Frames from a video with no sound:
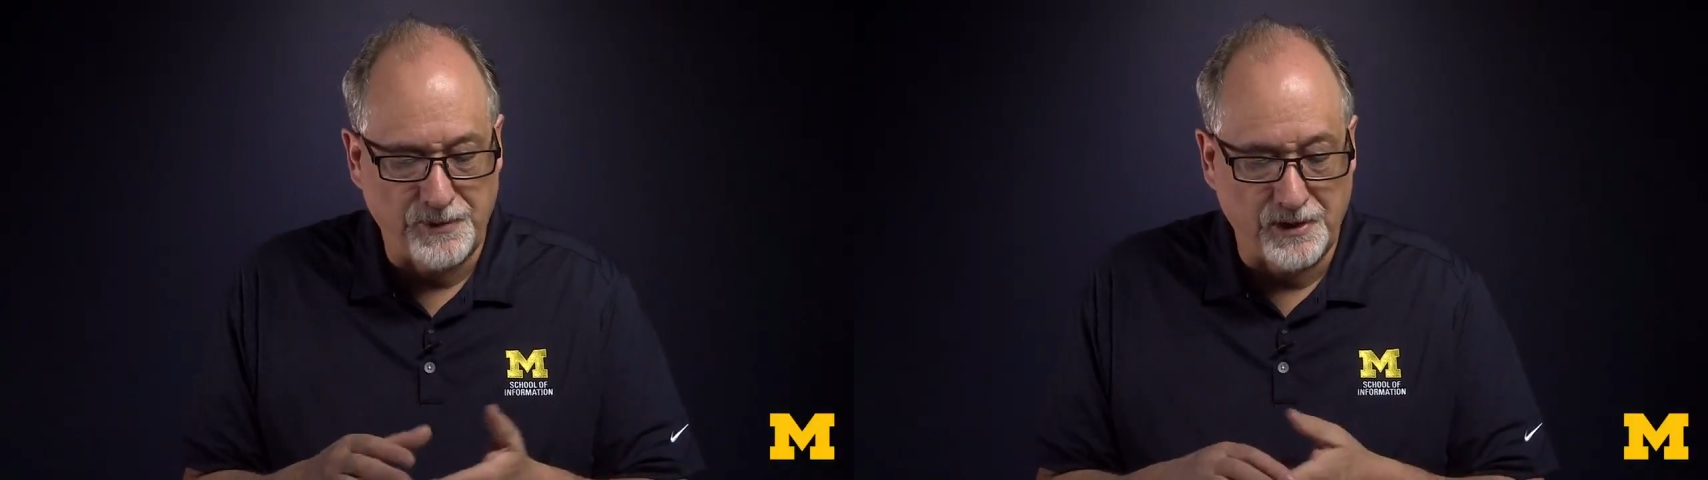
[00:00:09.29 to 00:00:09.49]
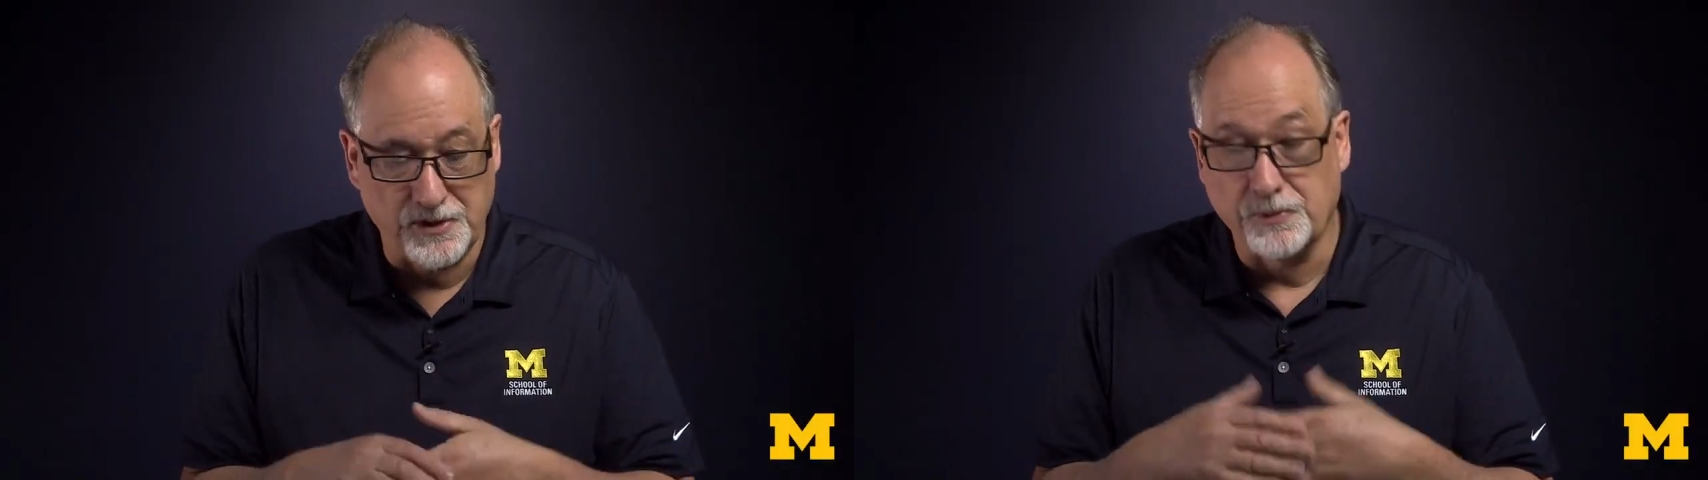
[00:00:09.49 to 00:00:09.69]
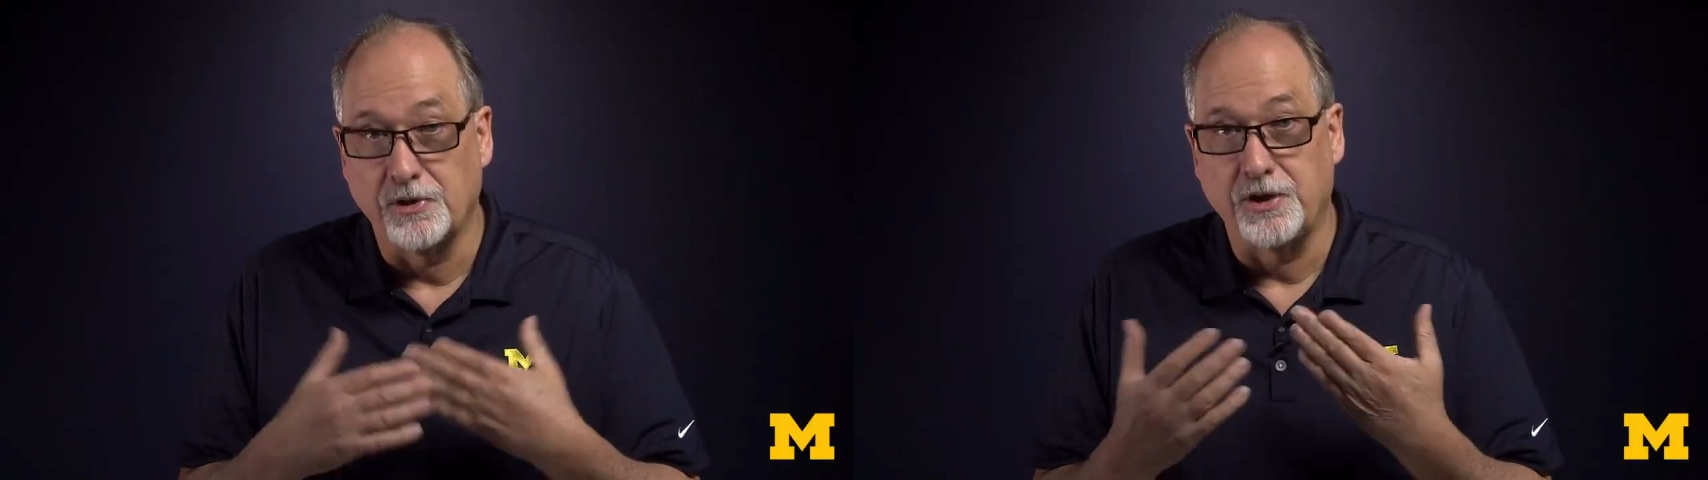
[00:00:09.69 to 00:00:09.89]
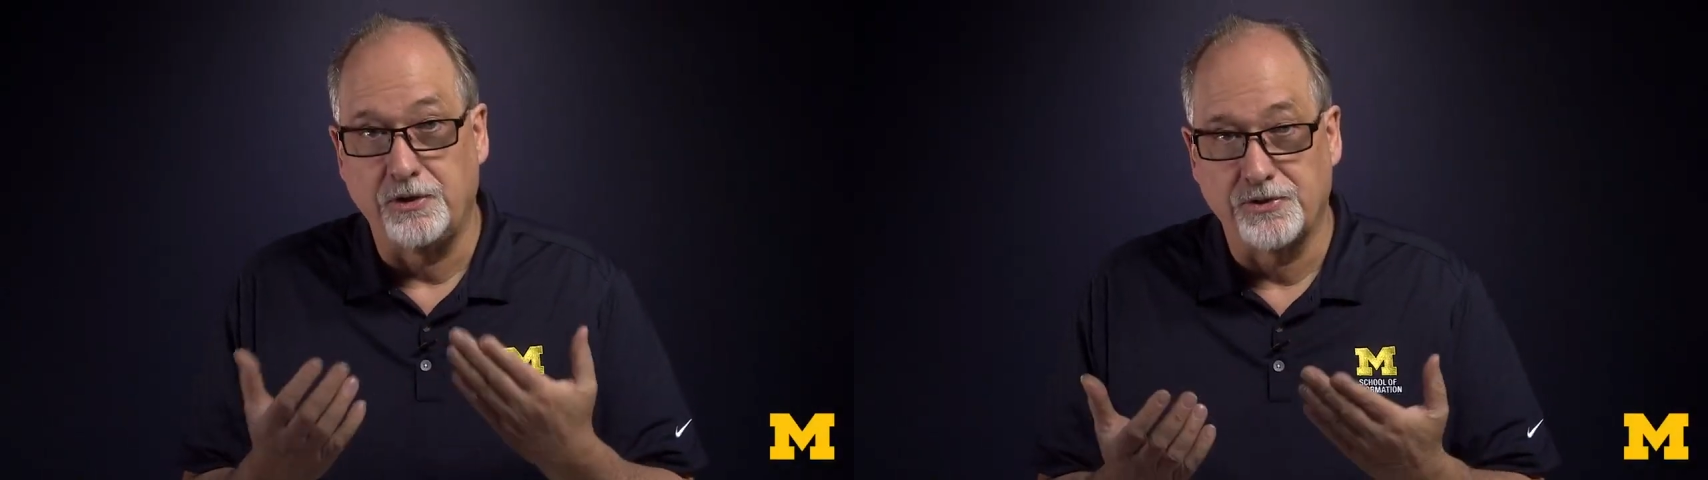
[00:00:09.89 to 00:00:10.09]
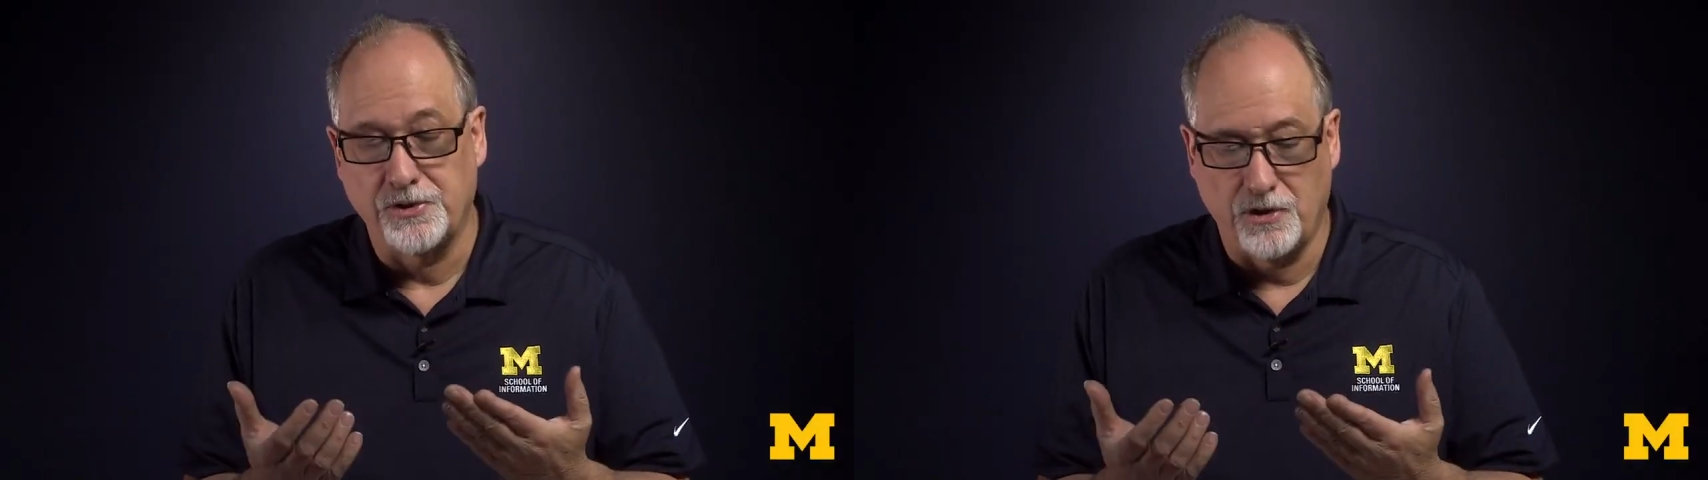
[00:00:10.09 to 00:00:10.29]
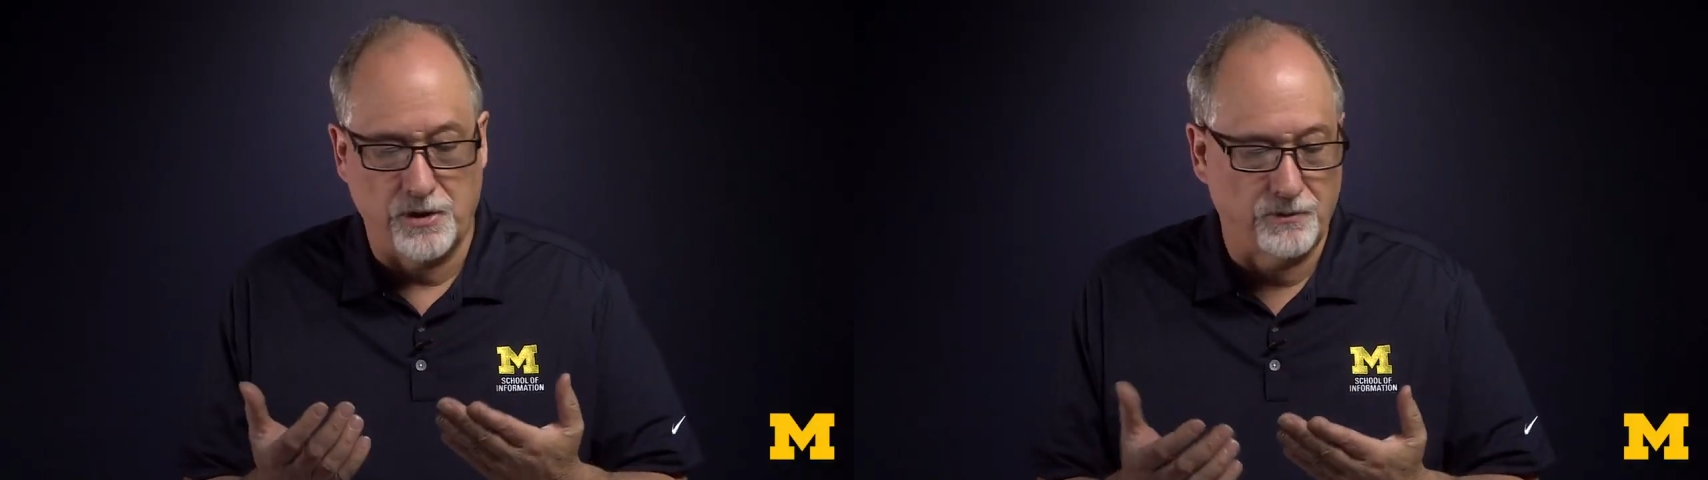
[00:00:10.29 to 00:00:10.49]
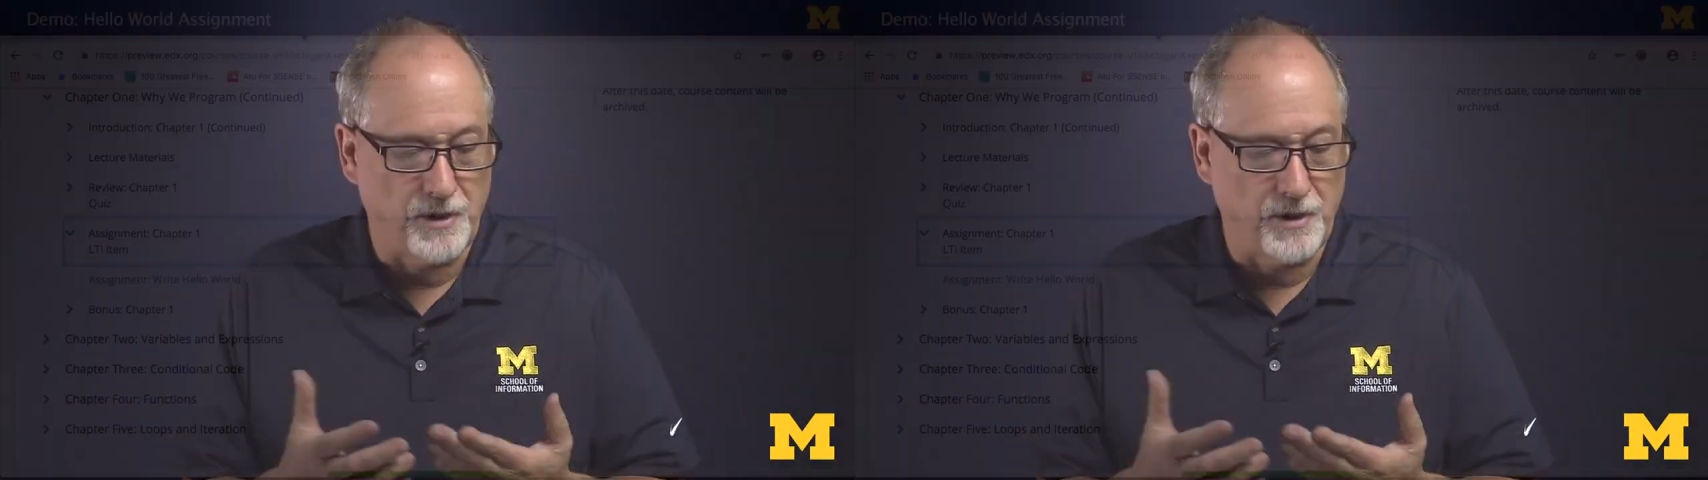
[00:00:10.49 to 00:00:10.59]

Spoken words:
because we're going to use an auto